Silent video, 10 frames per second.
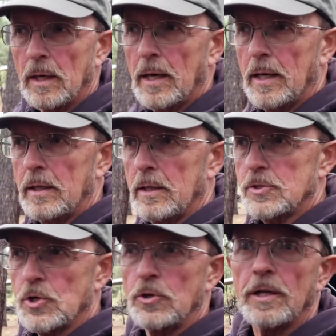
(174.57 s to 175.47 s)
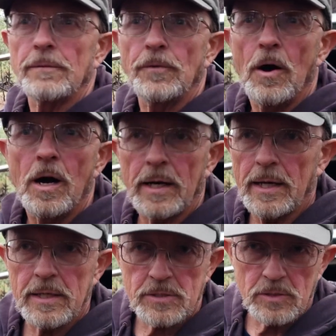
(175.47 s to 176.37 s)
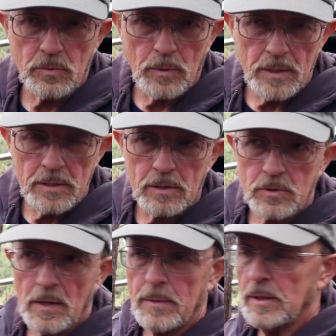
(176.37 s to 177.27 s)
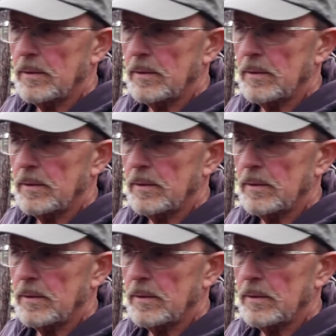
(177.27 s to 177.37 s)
And a churning fog, I guess is a way to describe